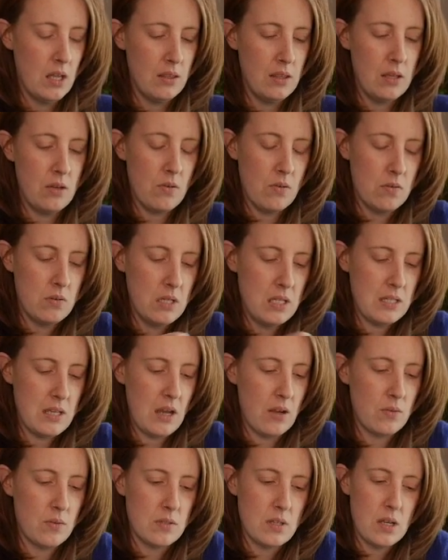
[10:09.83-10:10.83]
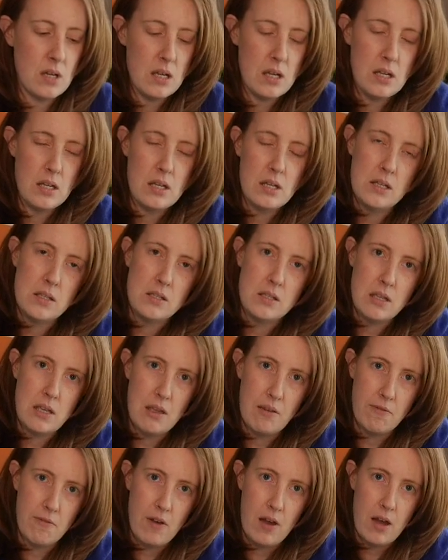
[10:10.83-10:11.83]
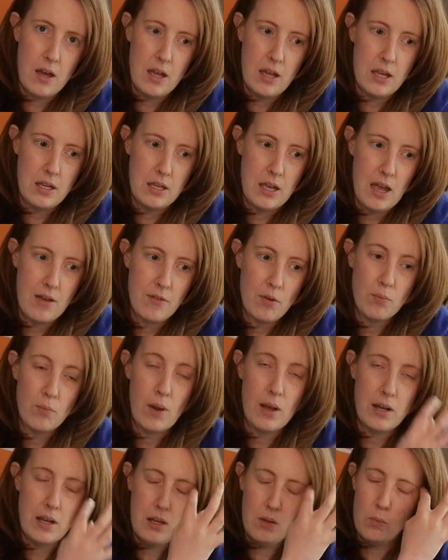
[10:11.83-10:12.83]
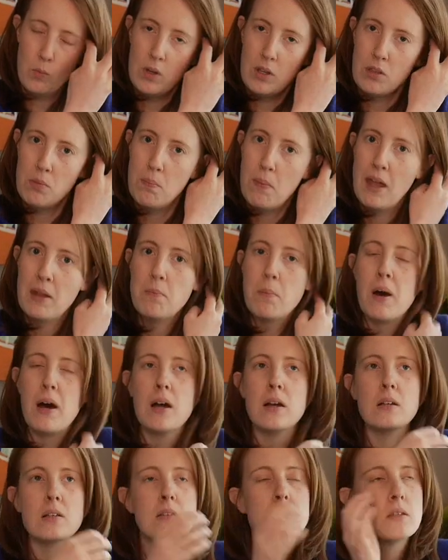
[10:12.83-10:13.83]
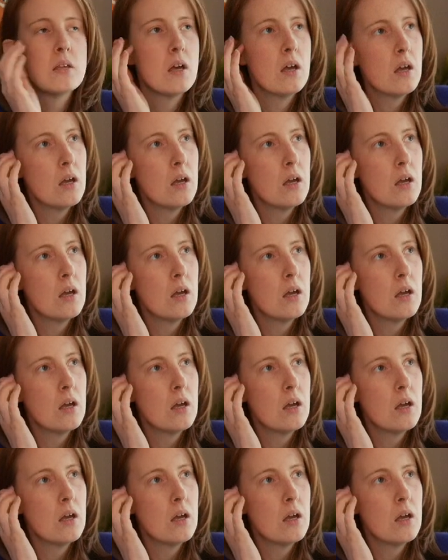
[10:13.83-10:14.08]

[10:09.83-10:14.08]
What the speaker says: The only downside is if I have a run-in with bed bugs,